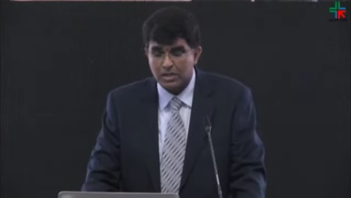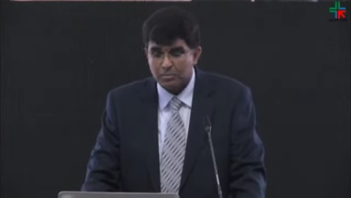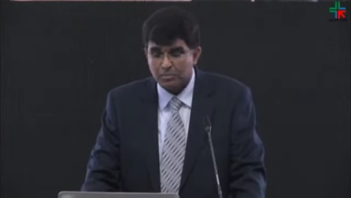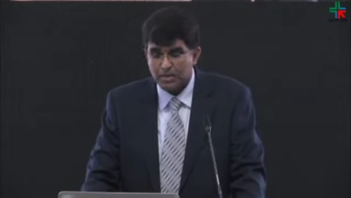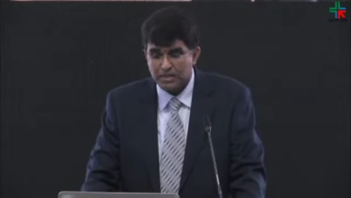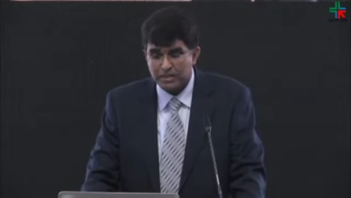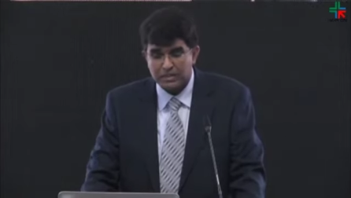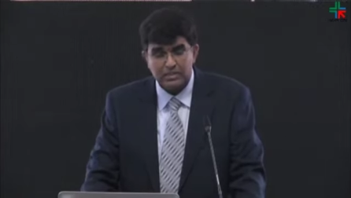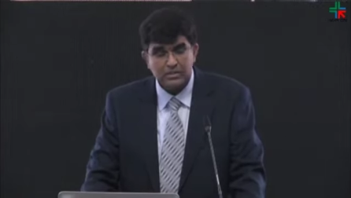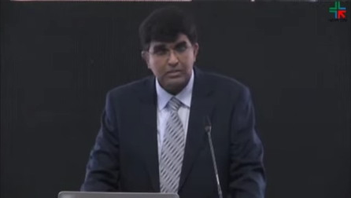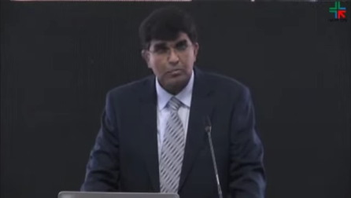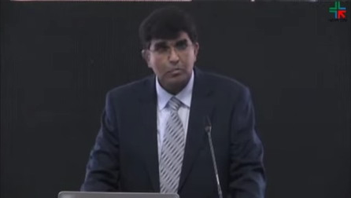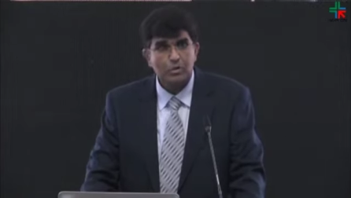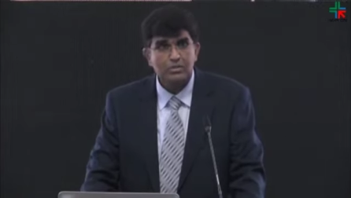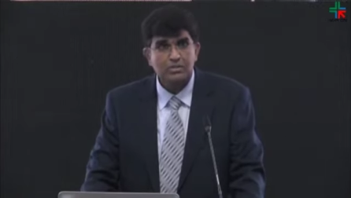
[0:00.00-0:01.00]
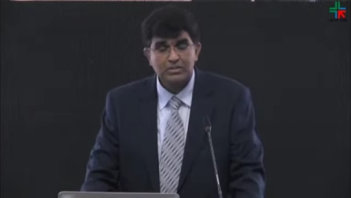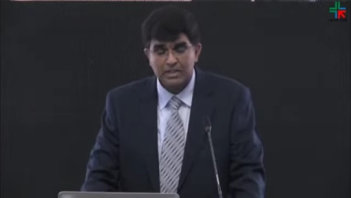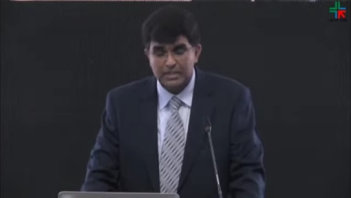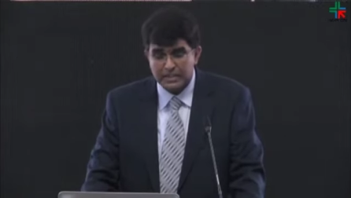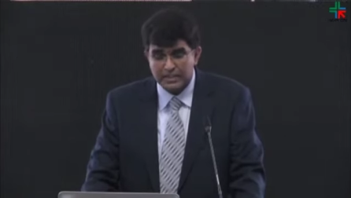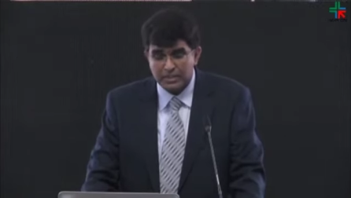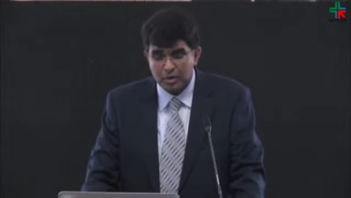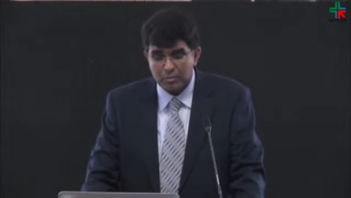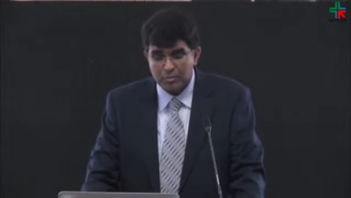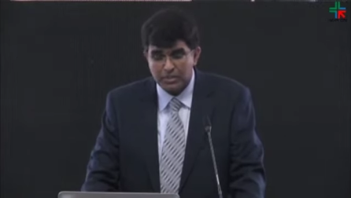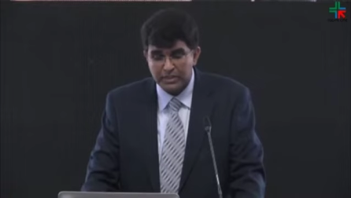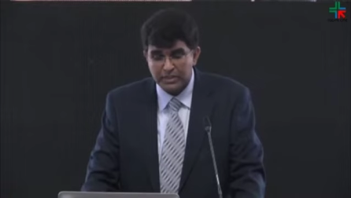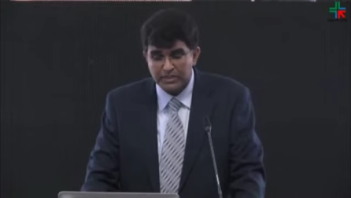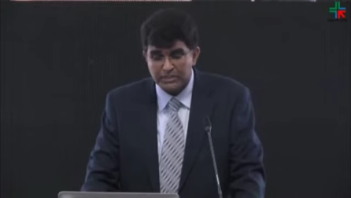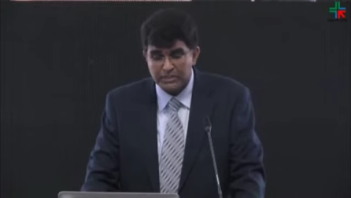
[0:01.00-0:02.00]
But the most dreaded
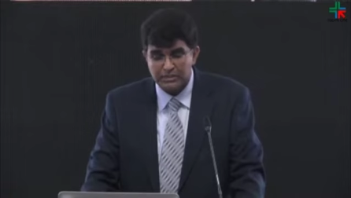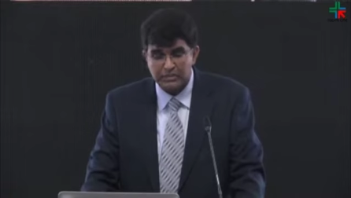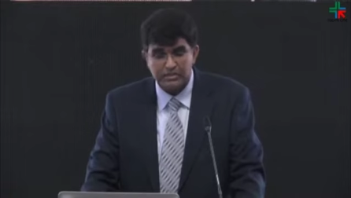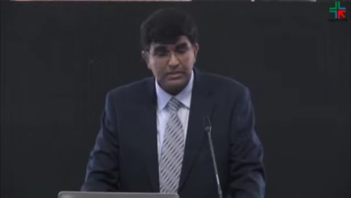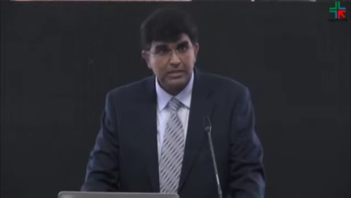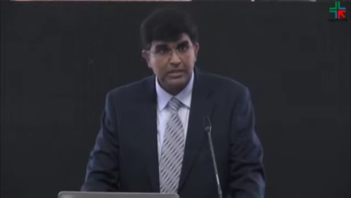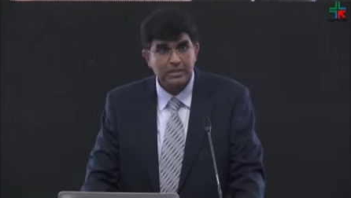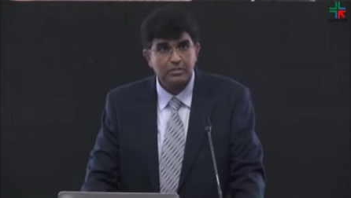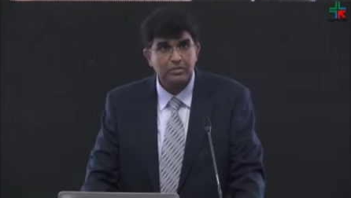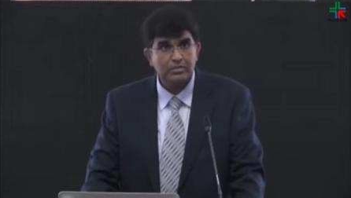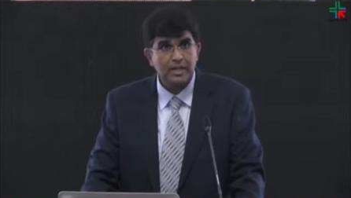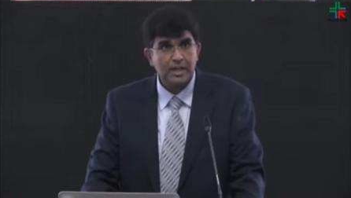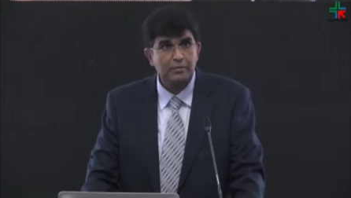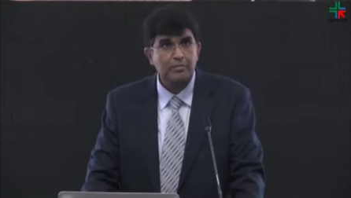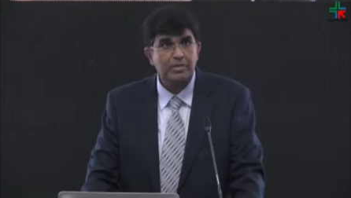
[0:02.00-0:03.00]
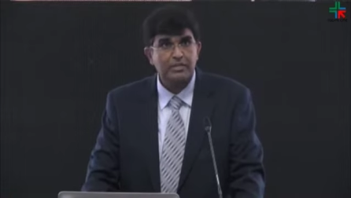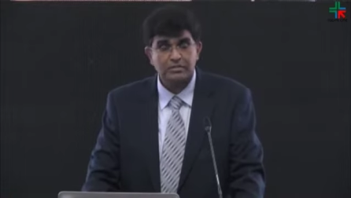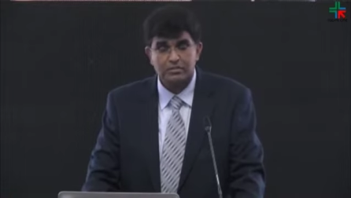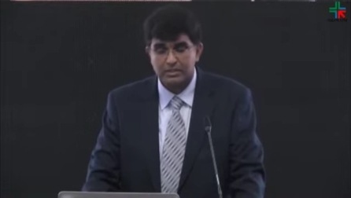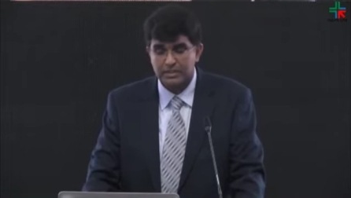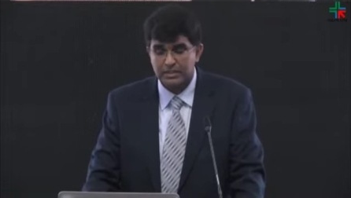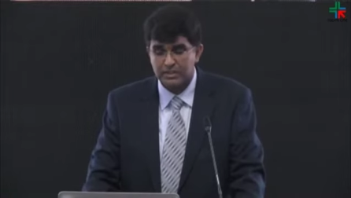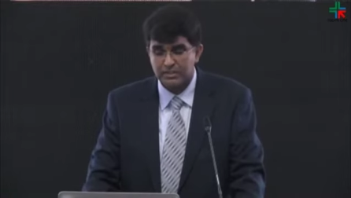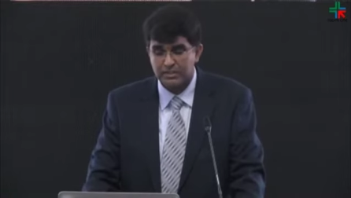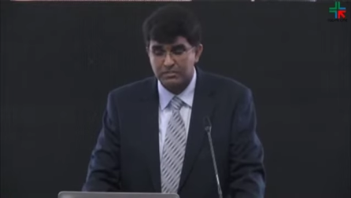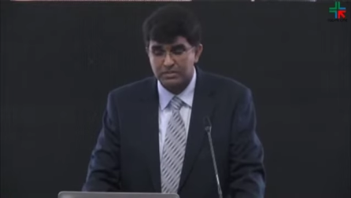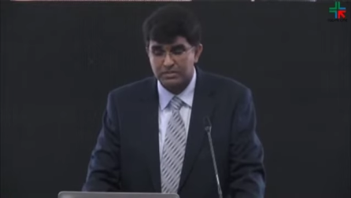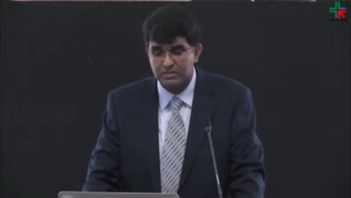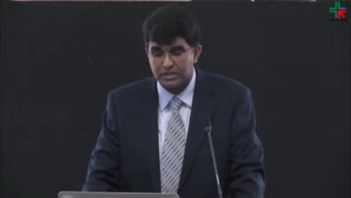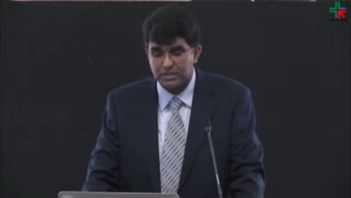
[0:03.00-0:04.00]
complication that gives nightmares to the
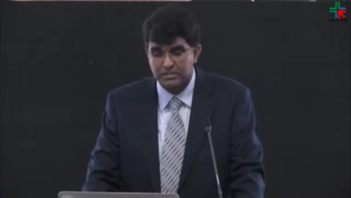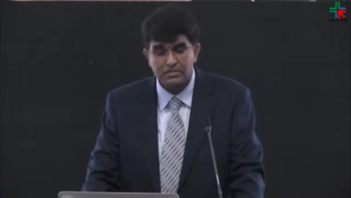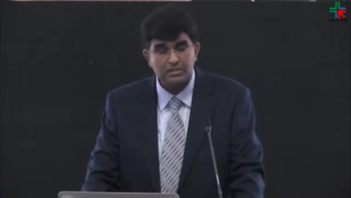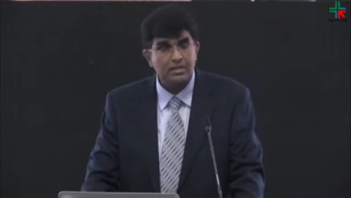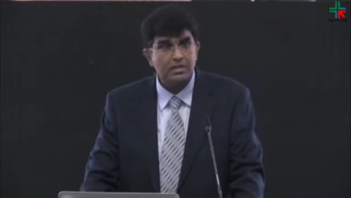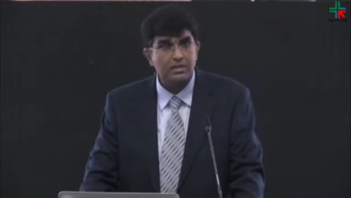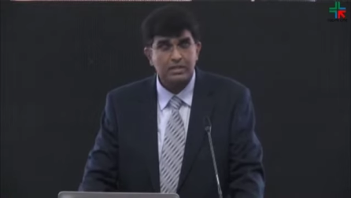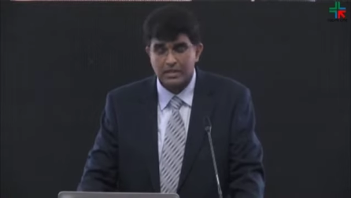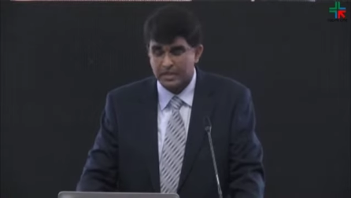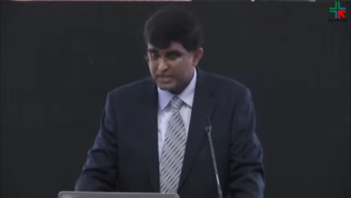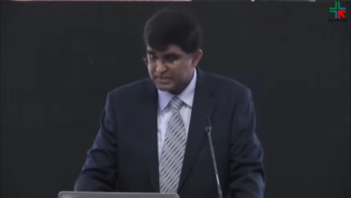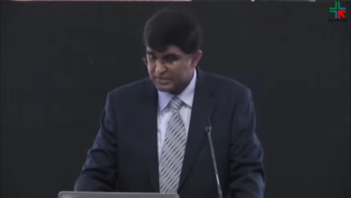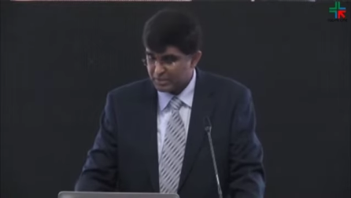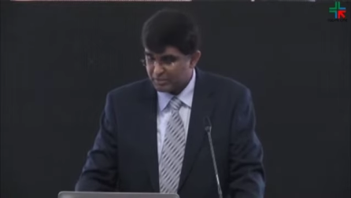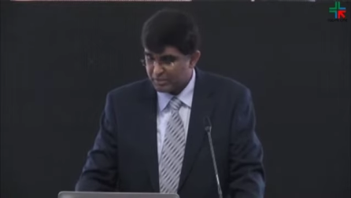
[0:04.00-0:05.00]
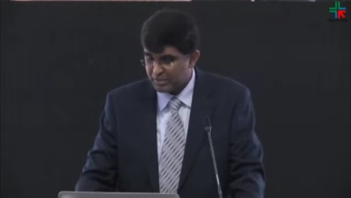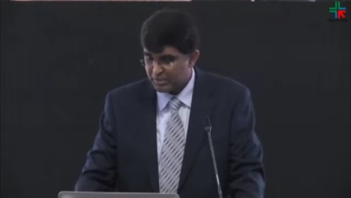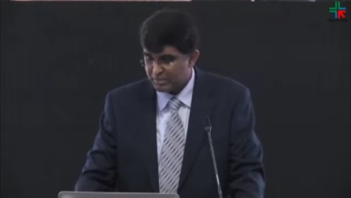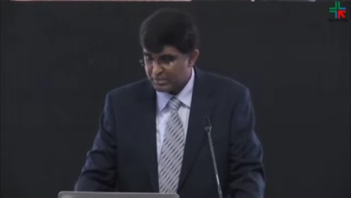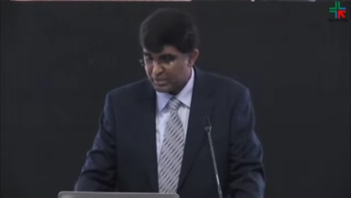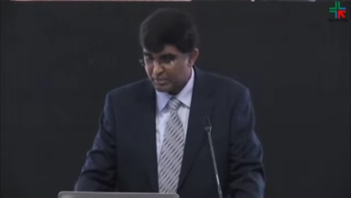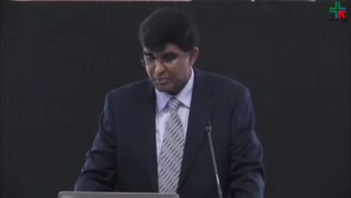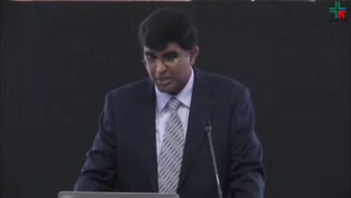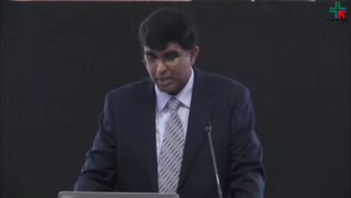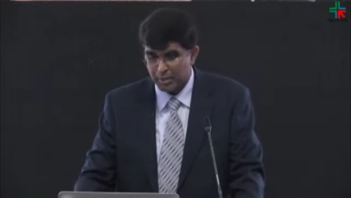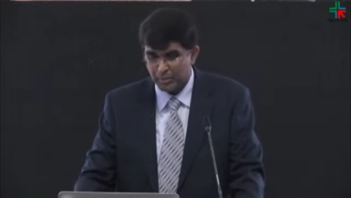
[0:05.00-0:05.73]
intensivist is delayed cerebral ischemia.